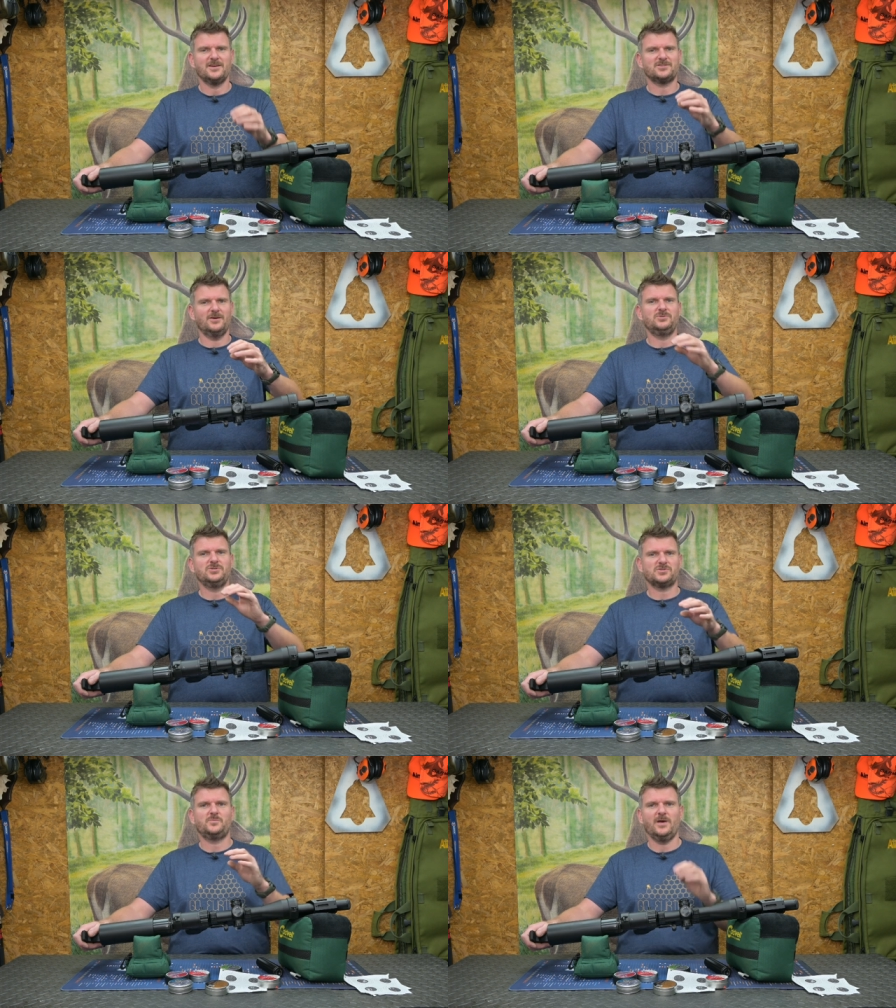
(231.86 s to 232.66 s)
So
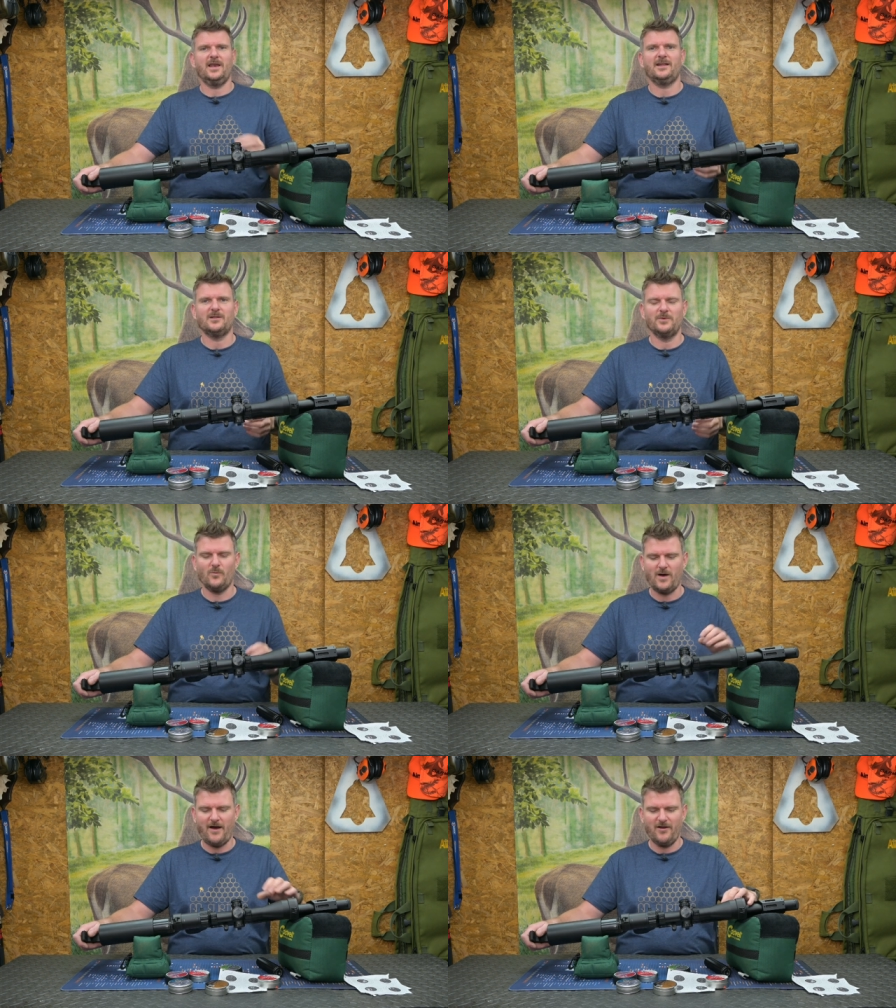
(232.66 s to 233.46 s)
just be a little bit
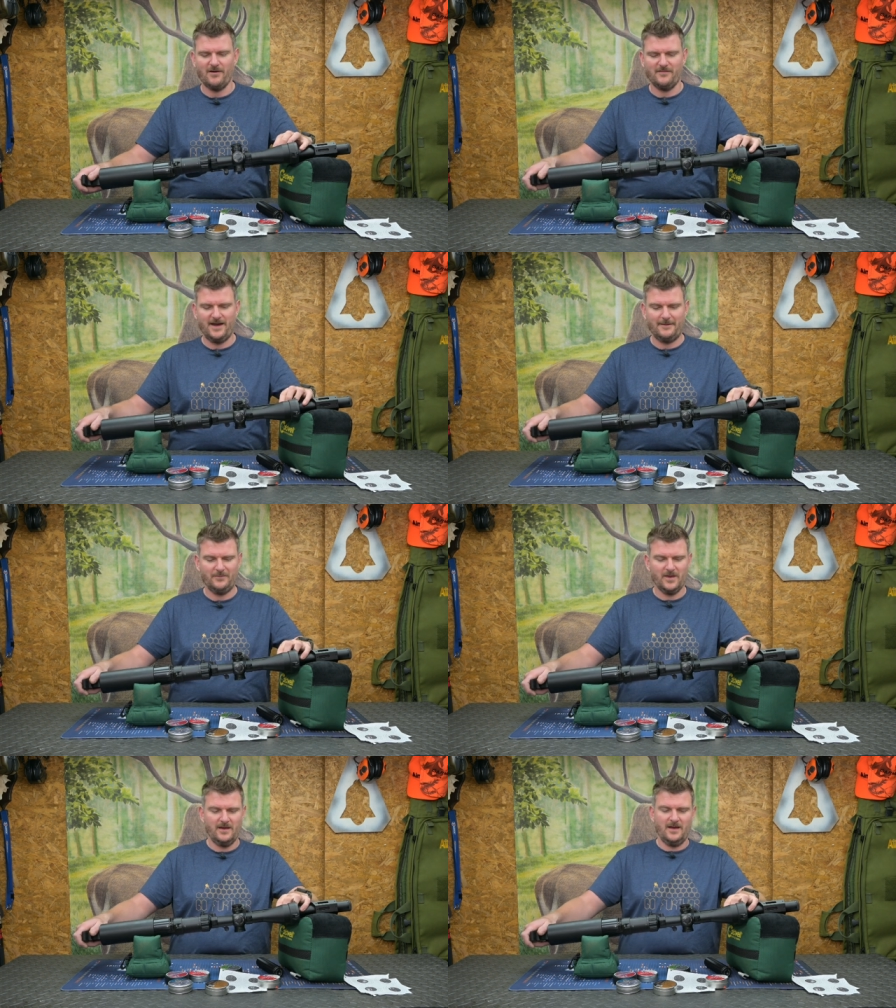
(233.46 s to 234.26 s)
wary of that.
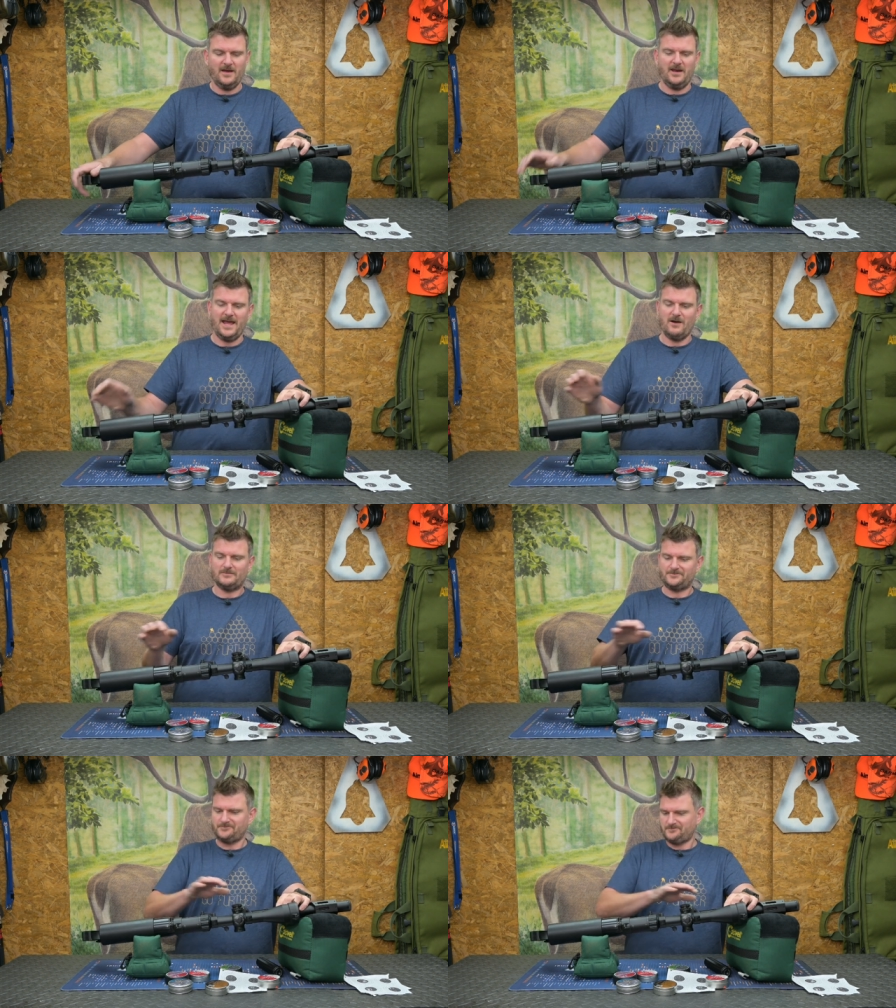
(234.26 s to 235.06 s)
Now,
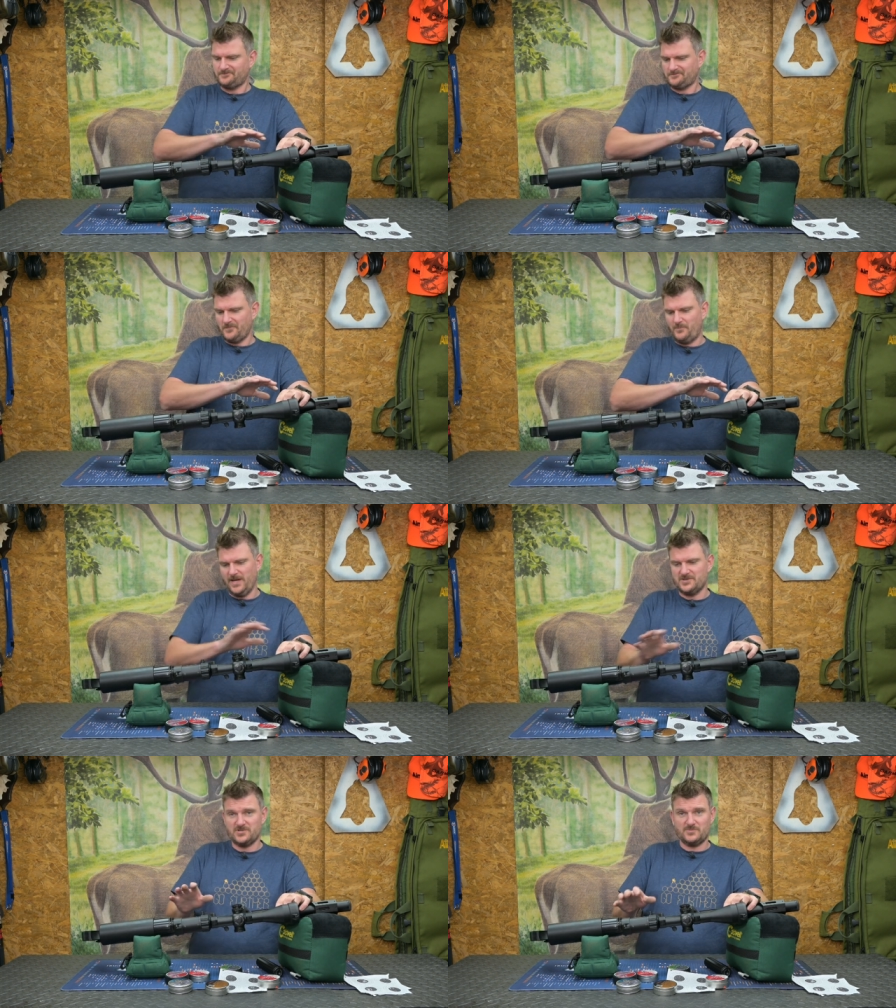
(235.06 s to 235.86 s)

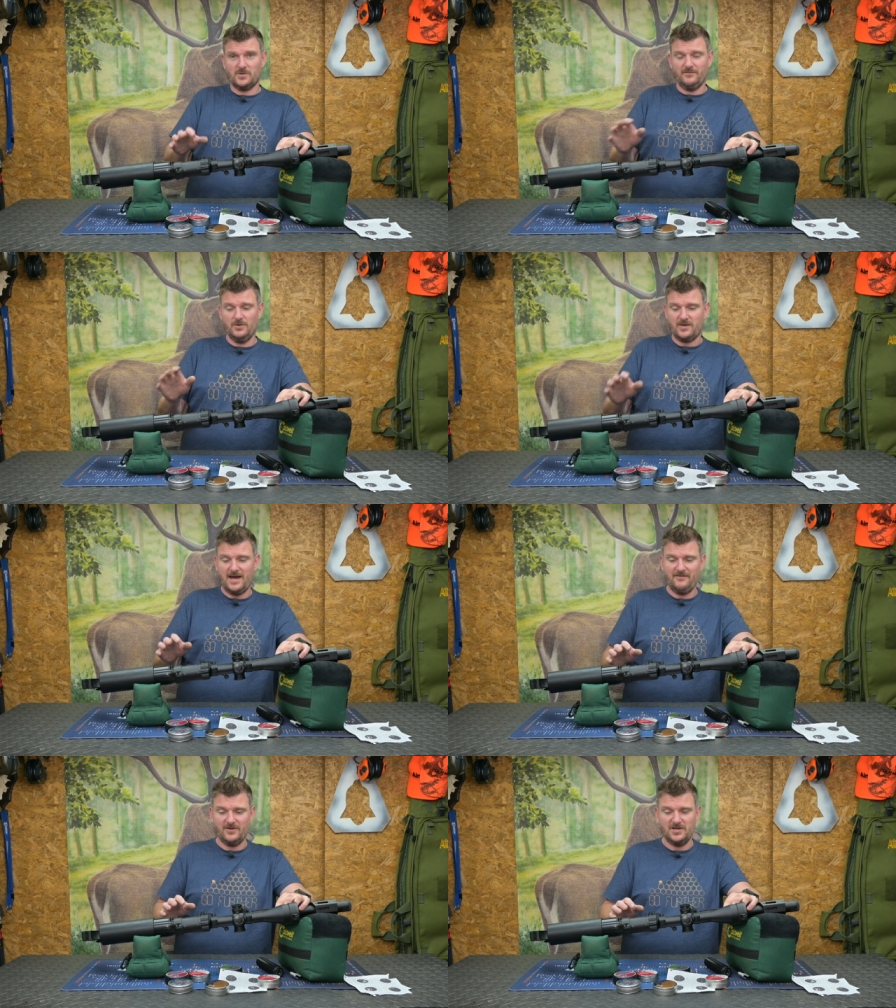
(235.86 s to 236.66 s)
being a sub 12
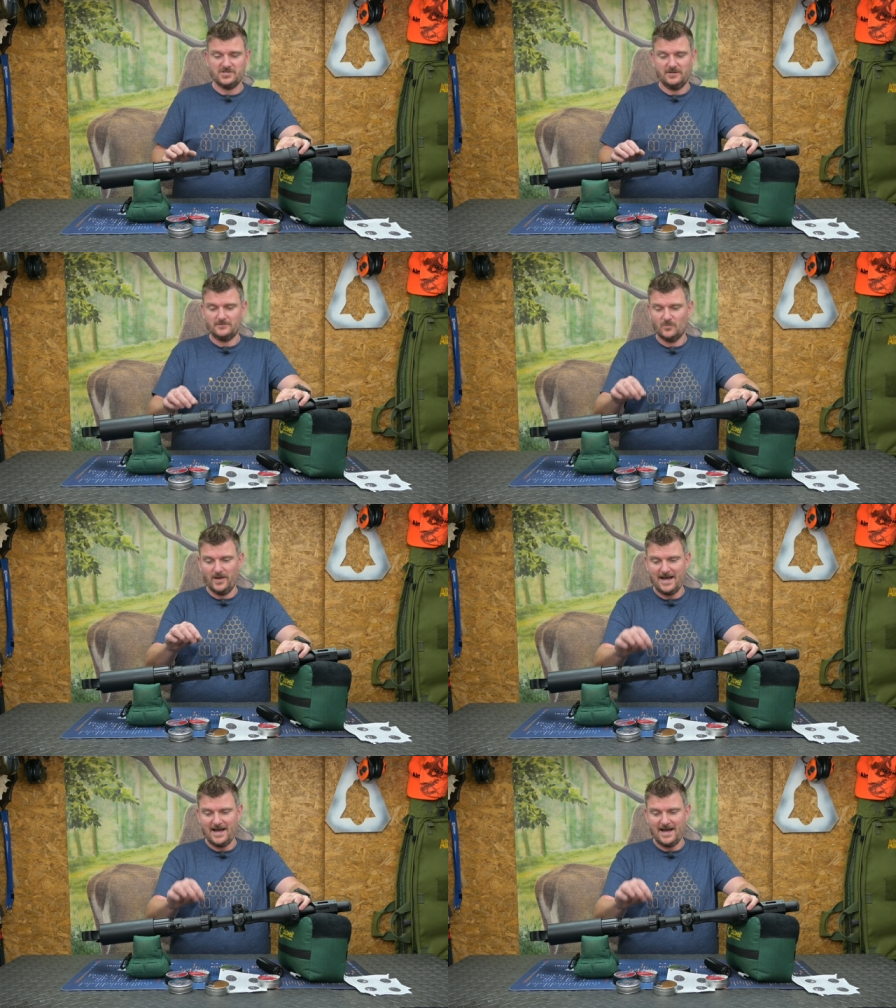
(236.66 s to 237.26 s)
UK version, we